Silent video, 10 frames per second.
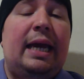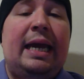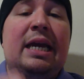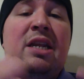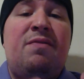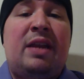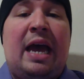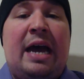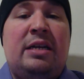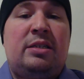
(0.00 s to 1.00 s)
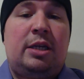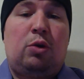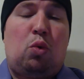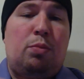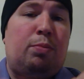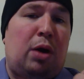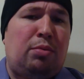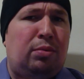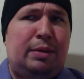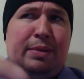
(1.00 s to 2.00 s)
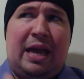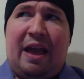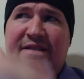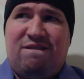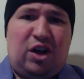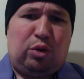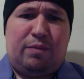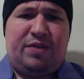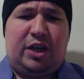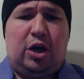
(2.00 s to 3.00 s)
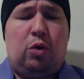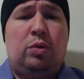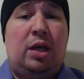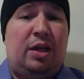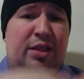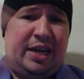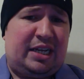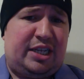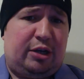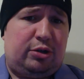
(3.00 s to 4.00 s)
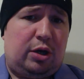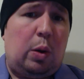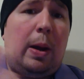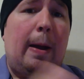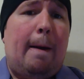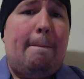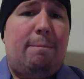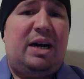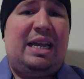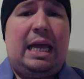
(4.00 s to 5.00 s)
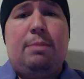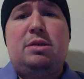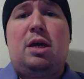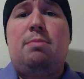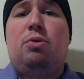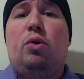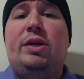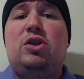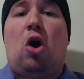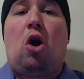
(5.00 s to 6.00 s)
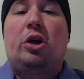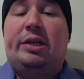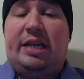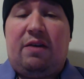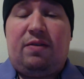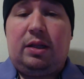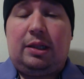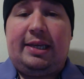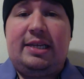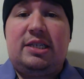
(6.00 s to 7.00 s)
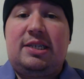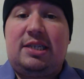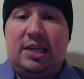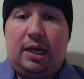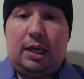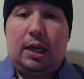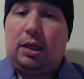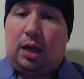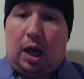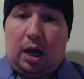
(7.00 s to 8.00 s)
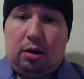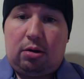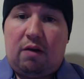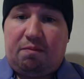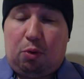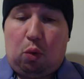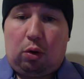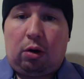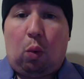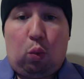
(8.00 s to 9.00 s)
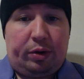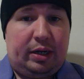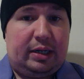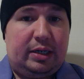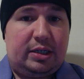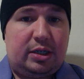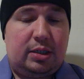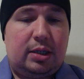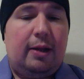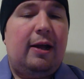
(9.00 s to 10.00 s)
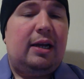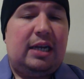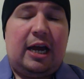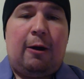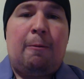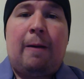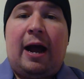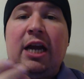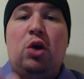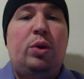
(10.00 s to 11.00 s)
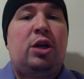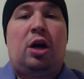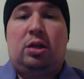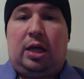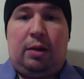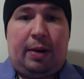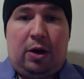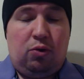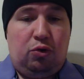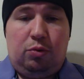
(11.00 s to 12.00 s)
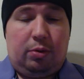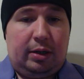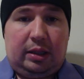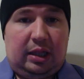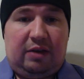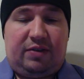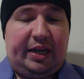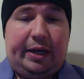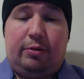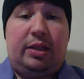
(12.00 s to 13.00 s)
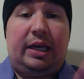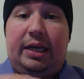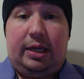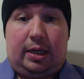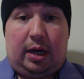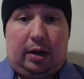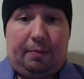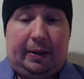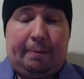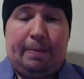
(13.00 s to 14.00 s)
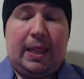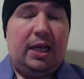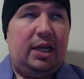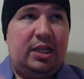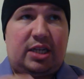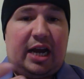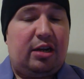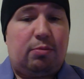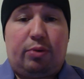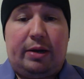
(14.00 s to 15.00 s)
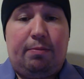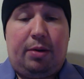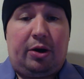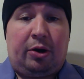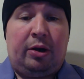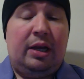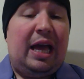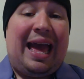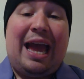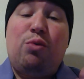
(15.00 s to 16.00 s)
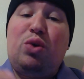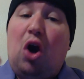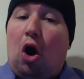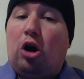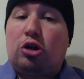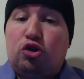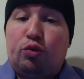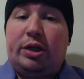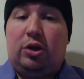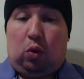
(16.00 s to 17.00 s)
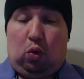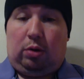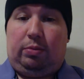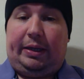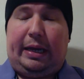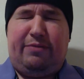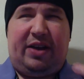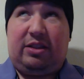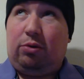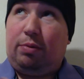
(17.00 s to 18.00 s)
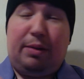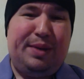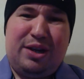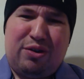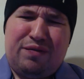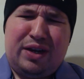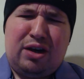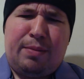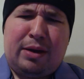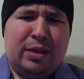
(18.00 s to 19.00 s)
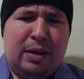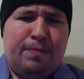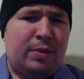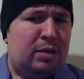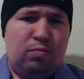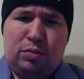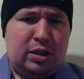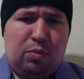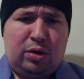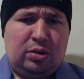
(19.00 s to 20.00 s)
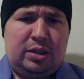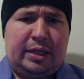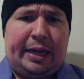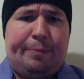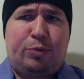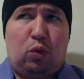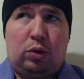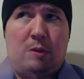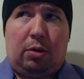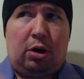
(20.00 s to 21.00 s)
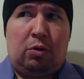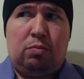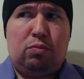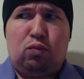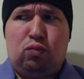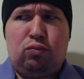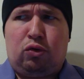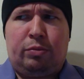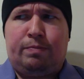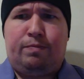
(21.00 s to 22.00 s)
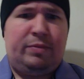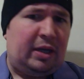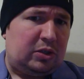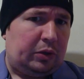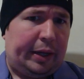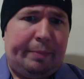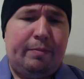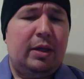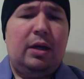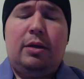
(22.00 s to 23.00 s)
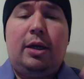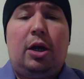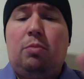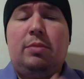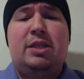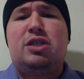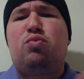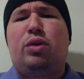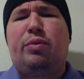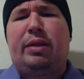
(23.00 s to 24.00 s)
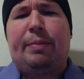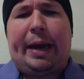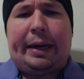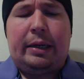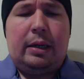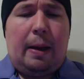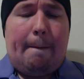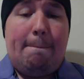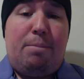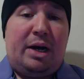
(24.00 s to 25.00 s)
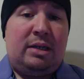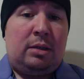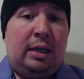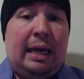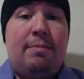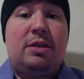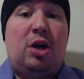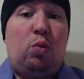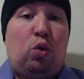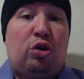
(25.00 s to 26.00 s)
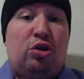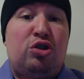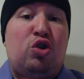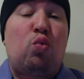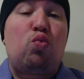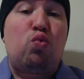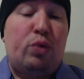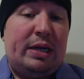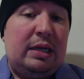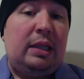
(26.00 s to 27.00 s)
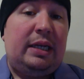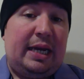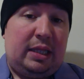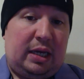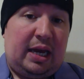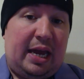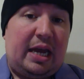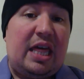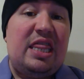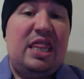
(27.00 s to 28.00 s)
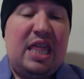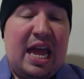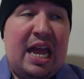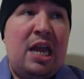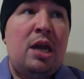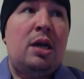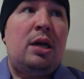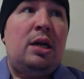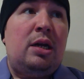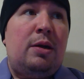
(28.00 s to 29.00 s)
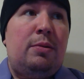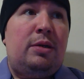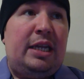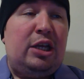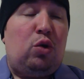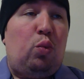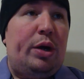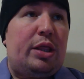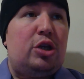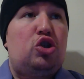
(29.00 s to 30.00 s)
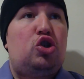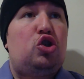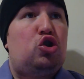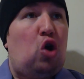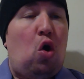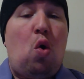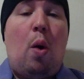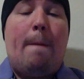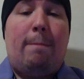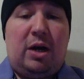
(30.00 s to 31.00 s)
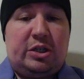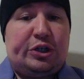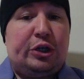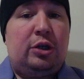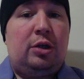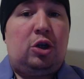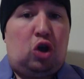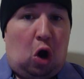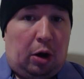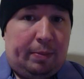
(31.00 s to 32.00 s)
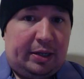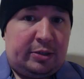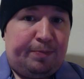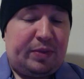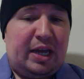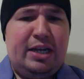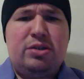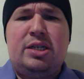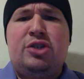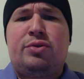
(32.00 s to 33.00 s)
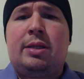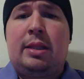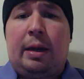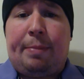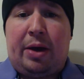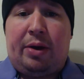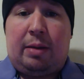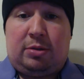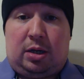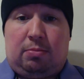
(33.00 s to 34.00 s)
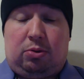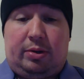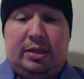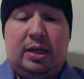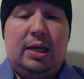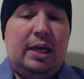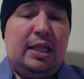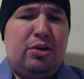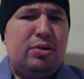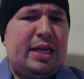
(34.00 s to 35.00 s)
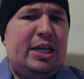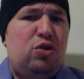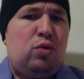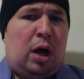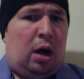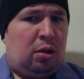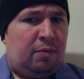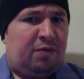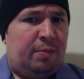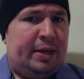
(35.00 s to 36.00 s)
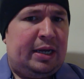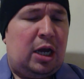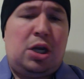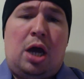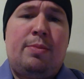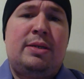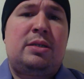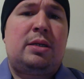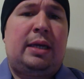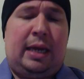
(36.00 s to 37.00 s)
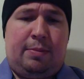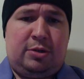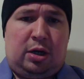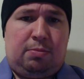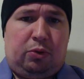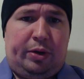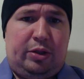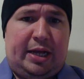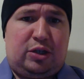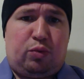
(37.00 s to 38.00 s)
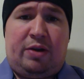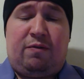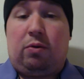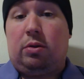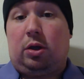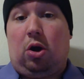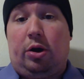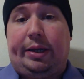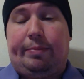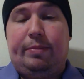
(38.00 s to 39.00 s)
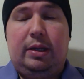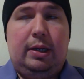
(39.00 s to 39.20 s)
And if it has, there will probably be a follow up video uh, the next day or so. But Amazon employees are definitely sick and tired of poor working conditions. Now, I know we talk a lot about Uber and Lyft and the gig economy. It's kind of the bread and butter, and we are treated horribly. In fact, there will probably be another video about them somewhere else today or tomorrow or yesterday. You know, it's just really, really bad. But Amazon workers really take the cake. They deal with so much garbage. And here's an interesting thing about Amazon employees. There is a new column from a anonymous Amazon employee that's writing for The Guardian.